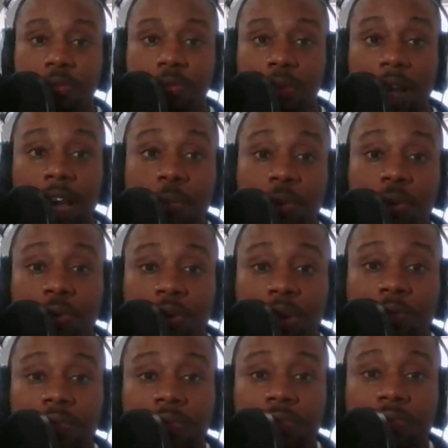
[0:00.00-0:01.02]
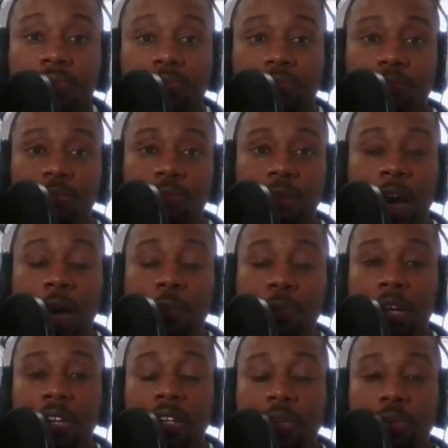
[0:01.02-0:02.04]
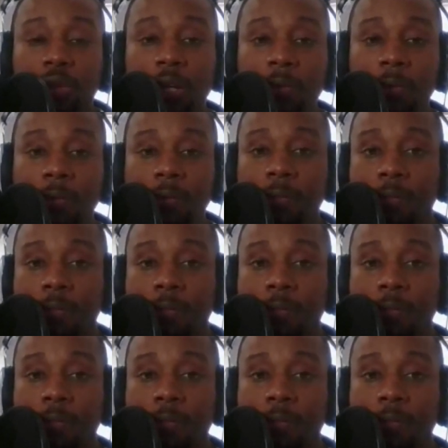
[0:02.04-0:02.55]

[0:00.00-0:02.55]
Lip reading: label of not paying their rent.